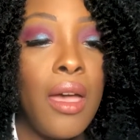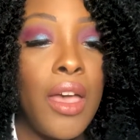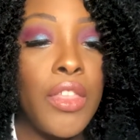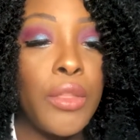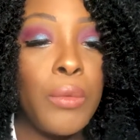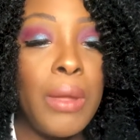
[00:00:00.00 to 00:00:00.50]

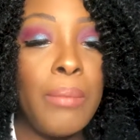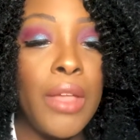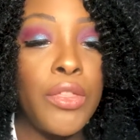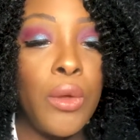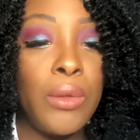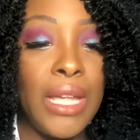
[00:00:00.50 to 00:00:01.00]
A
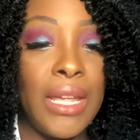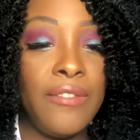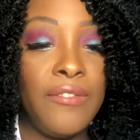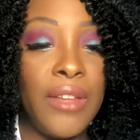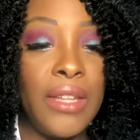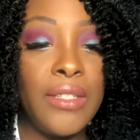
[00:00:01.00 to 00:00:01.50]
three-month-old
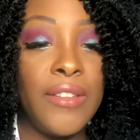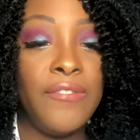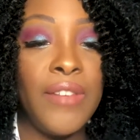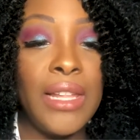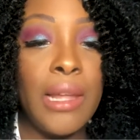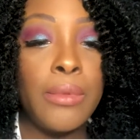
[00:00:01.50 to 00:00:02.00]
infant
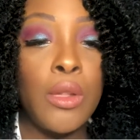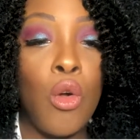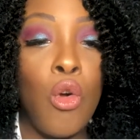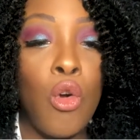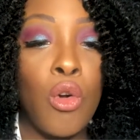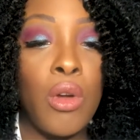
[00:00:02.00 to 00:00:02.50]
develops
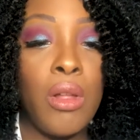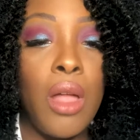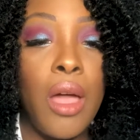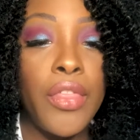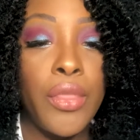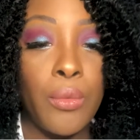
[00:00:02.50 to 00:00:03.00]

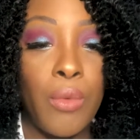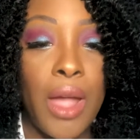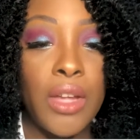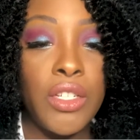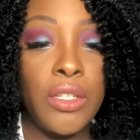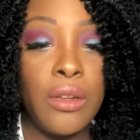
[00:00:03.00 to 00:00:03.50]
oral
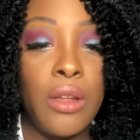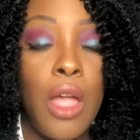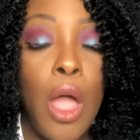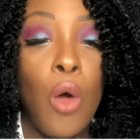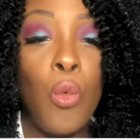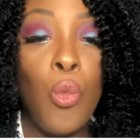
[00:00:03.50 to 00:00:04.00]
thrush.
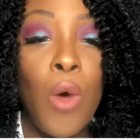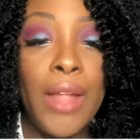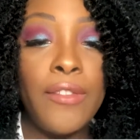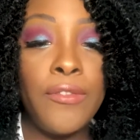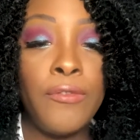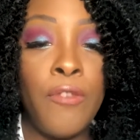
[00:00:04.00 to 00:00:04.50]

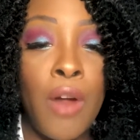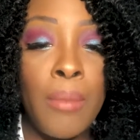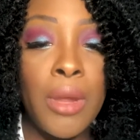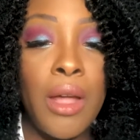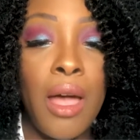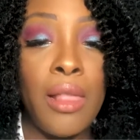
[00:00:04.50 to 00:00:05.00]
What
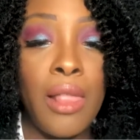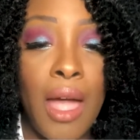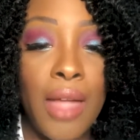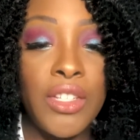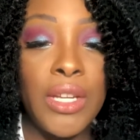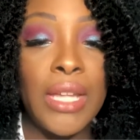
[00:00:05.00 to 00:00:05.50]

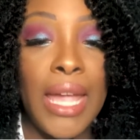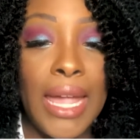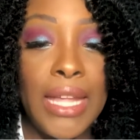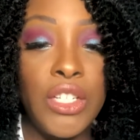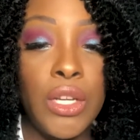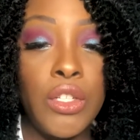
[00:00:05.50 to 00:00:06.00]
pharmacologic
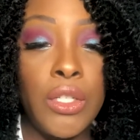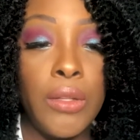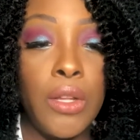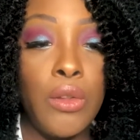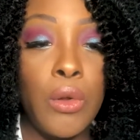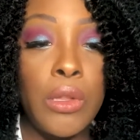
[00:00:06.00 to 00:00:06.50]
agent should
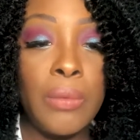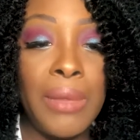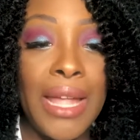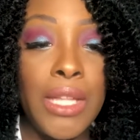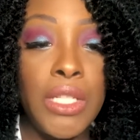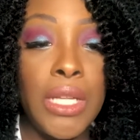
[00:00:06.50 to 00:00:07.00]
the nurse
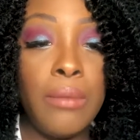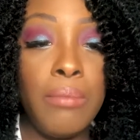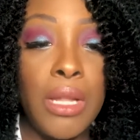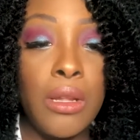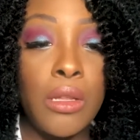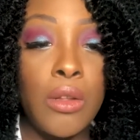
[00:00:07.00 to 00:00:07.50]
plan to
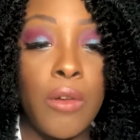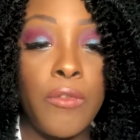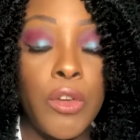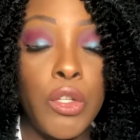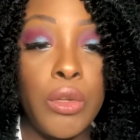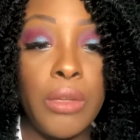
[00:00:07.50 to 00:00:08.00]
administer
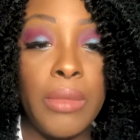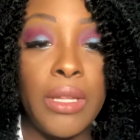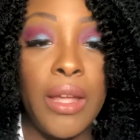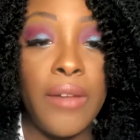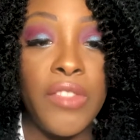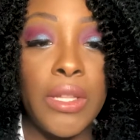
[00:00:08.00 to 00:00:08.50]
for
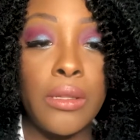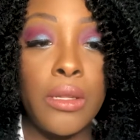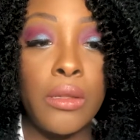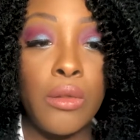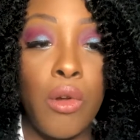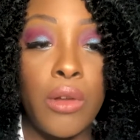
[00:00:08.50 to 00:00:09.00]
treatment of this
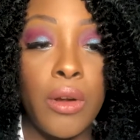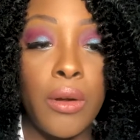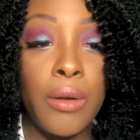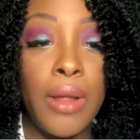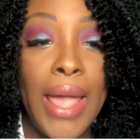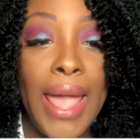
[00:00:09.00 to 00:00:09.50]

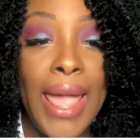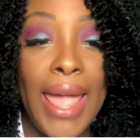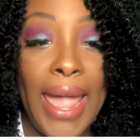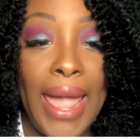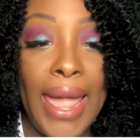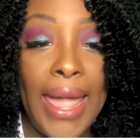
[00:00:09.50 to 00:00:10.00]
disorder?
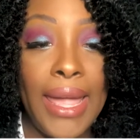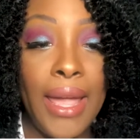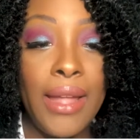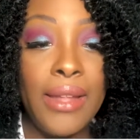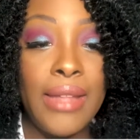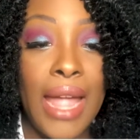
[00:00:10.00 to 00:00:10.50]
A,
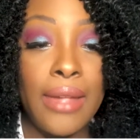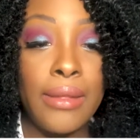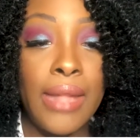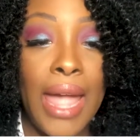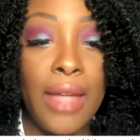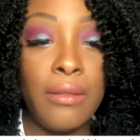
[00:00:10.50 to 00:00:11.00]

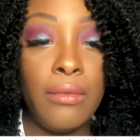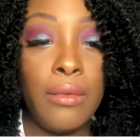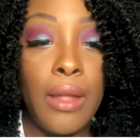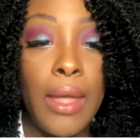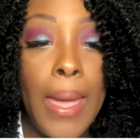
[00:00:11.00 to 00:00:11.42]
nystatin,